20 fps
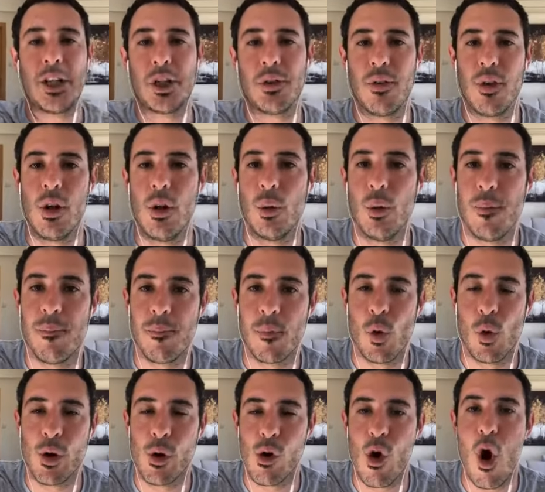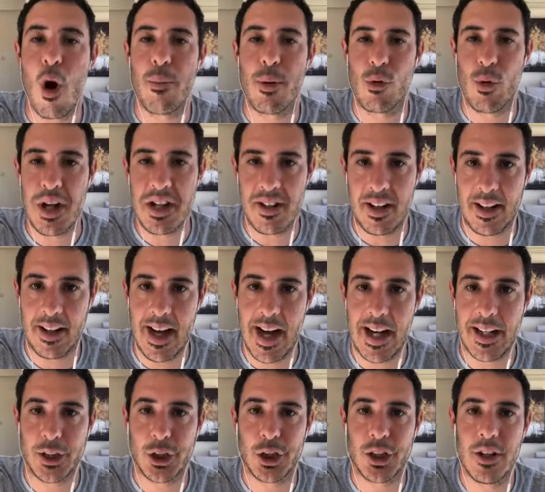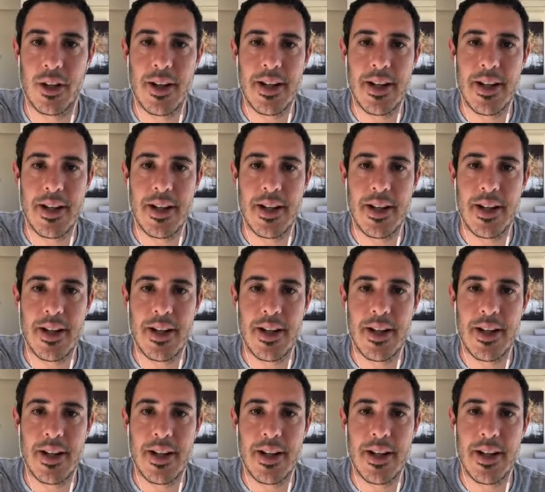flow, or your operating cash,